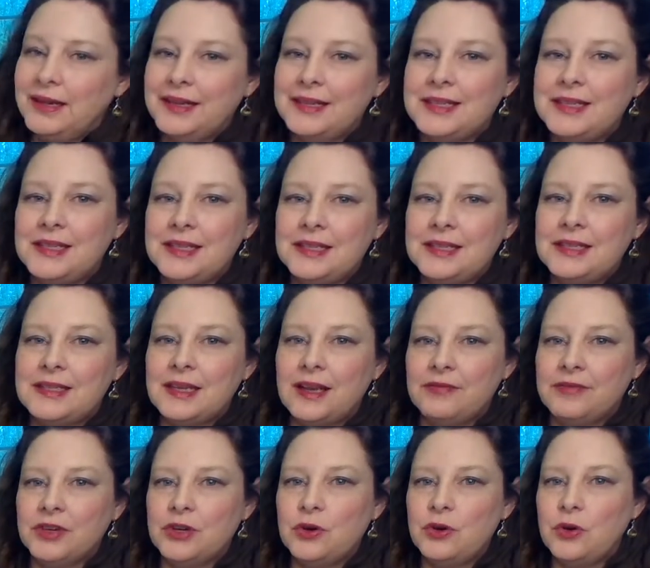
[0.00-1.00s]

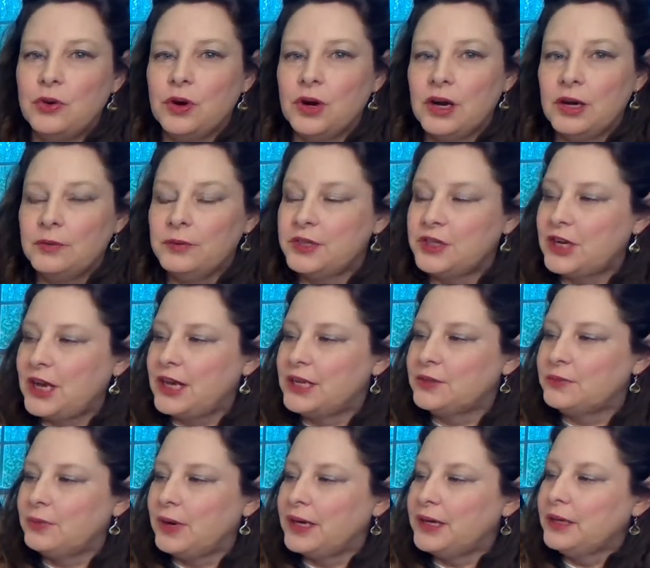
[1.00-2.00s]
C7 chord, which has
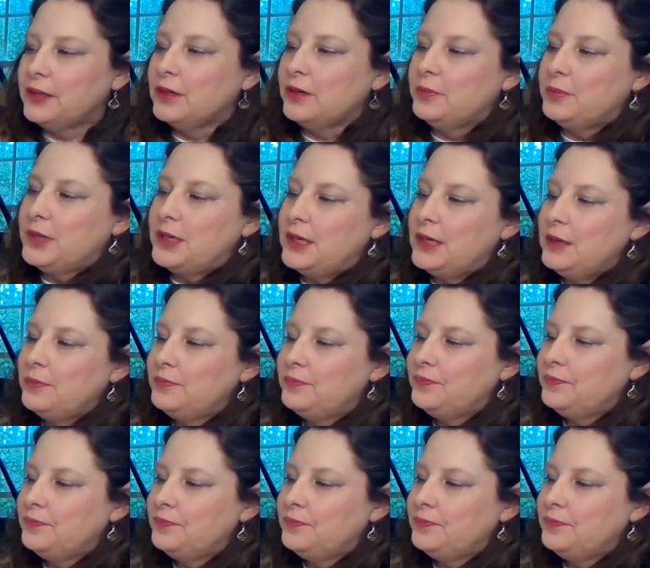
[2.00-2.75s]
regular B,